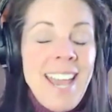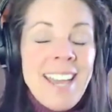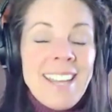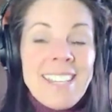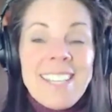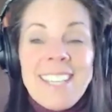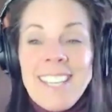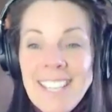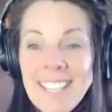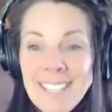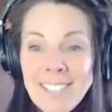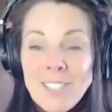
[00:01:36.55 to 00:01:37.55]
and
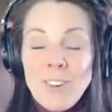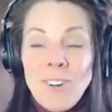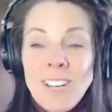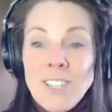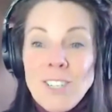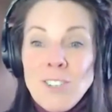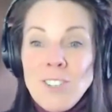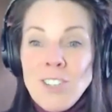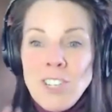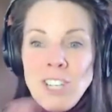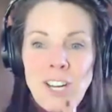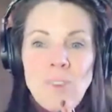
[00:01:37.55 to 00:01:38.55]
he is going to
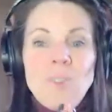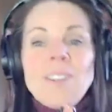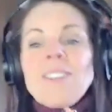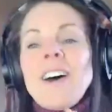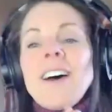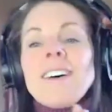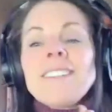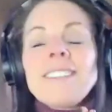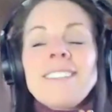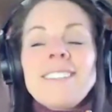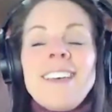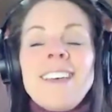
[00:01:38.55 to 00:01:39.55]
share with
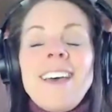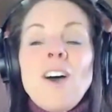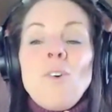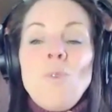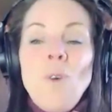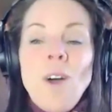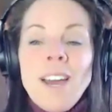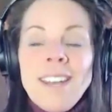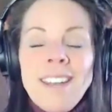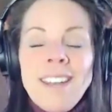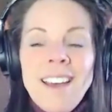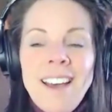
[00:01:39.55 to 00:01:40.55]
us one